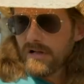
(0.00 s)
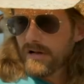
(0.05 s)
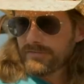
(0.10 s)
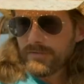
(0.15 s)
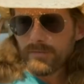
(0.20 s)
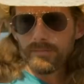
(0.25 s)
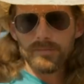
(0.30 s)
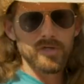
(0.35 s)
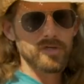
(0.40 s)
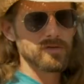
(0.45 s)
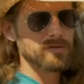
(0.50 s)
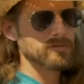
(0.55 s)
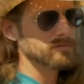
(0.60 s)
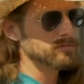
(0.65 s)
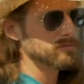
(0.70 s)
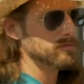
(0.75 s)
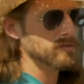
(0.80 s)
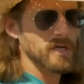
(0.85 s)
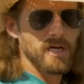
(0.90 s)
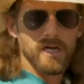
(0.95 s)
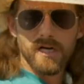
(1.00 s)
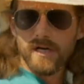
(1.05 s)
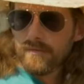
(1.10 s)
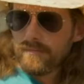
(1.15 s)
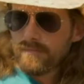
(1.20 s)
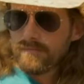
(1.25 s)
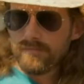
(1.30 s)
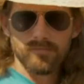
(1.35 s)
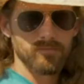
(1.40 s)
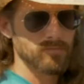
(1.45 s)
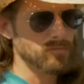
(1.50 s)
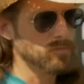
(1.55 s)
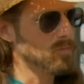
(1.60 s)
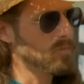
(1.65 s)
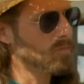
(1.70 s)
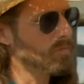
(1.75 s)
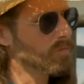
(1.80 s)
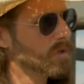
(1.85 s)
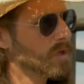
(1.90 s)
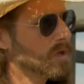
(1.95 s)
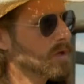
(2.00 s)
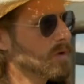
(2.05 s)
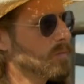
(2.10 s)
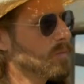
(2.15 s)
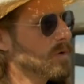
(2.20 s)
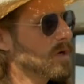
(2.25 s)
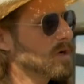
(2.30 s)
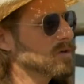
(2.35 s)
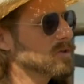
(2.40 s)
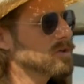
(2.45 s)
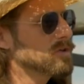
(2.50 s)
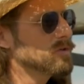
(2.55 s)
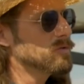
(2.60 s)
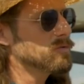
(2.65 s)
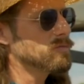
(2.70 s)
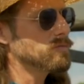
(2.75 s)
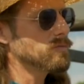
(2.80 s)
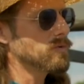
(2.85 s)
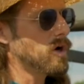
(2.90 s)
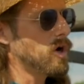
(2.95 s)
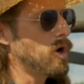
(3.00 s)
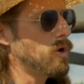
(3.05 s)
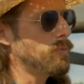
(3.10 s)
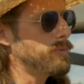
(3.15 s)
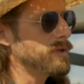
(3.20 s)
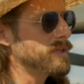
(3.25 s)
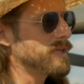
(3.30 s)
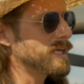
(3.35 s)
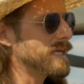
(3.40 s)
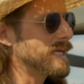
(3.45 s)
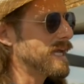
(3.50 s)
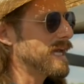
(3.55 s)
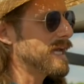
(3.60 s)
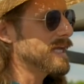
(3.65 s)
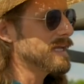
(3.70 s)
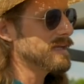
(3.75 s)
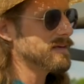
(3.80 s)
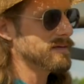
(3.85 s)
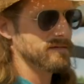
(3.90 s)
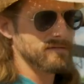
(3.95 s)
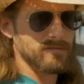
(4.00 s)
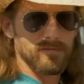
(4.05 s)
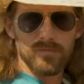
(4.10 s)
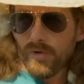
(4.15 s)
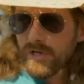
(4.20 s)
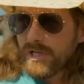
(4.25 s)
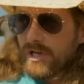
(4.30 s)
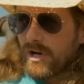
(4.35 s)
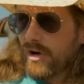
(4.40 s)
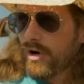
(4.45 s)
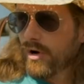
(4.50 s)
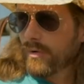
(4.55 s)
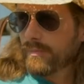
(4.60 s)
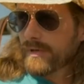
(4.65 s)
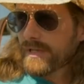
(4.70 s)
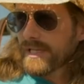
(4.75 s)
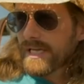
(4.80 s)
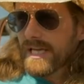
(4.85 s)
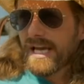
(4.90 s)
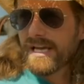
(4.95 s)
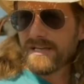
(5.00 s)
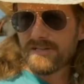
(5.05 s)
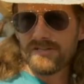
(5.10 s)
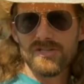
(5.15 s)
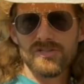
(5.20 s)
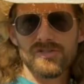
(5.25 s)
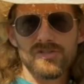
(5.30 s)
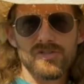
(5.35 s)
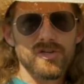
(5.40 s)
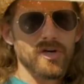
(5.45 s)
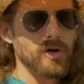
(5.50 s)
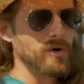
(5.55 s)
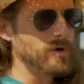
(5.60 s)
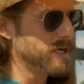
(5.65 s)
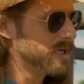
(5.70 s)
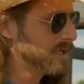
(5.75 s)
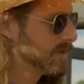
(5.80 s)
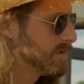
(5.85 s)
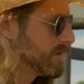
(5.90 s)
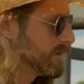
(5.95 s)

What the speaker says: off of Boone. Why don't you open the gate? One of y'all open the gate and just throw it.